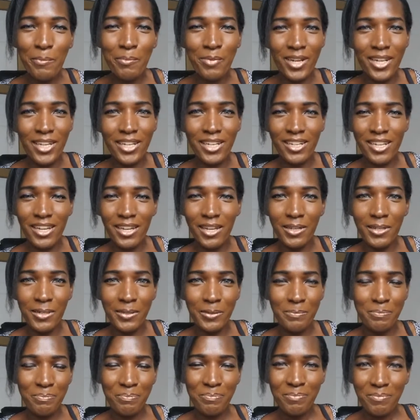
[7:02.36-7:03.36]

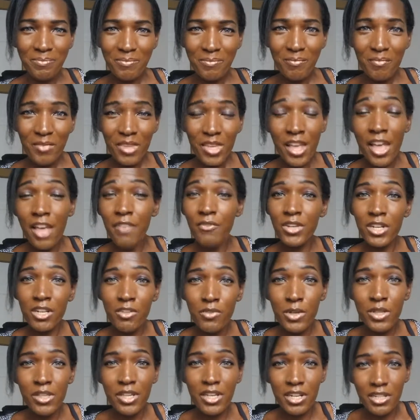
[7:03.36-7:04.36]
But, have any of
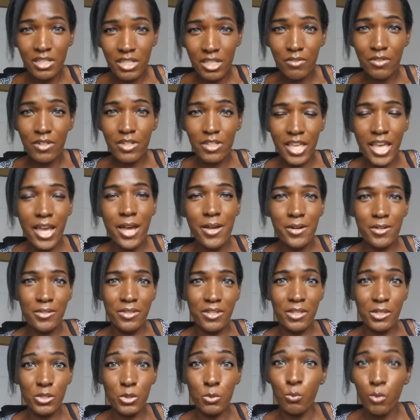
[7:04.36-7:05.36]
you ladies ever encountered
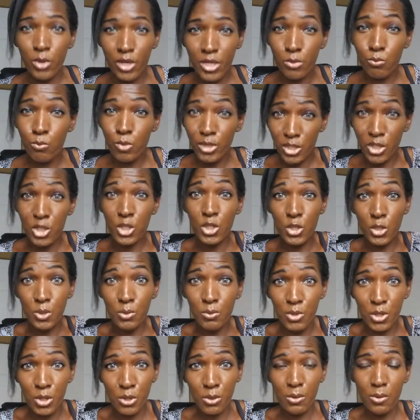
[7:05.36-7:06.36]
this? What do
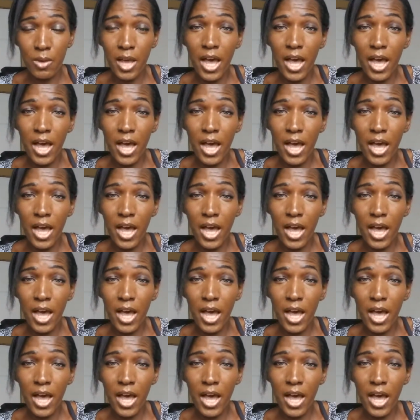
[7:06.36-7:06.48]
you do?